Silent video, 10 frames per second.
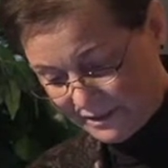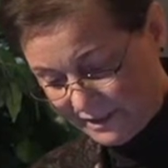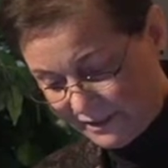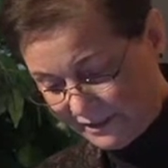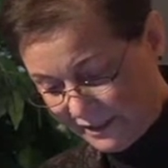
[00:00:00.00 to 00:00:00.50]

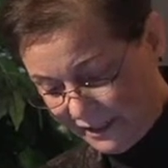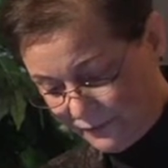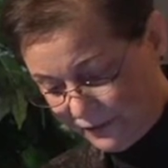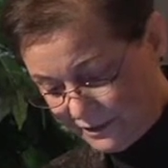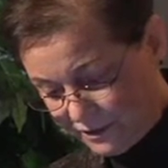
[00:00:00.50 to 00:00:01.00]
said that they
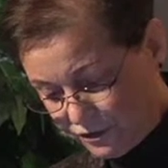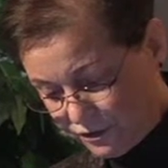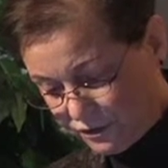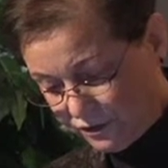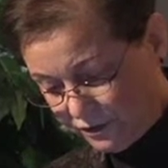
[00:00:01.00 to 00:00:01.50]
had found Social
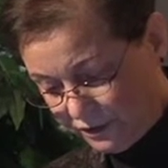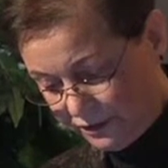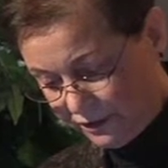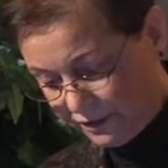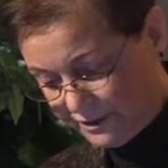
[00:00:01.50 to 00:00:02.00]
Security
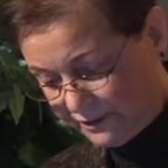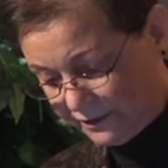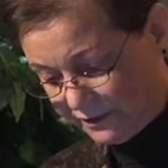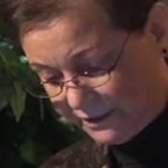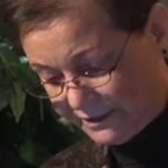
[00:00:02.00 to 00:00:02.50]
cards in the
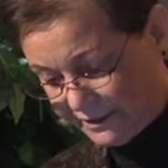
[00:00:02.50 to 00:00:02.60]
client's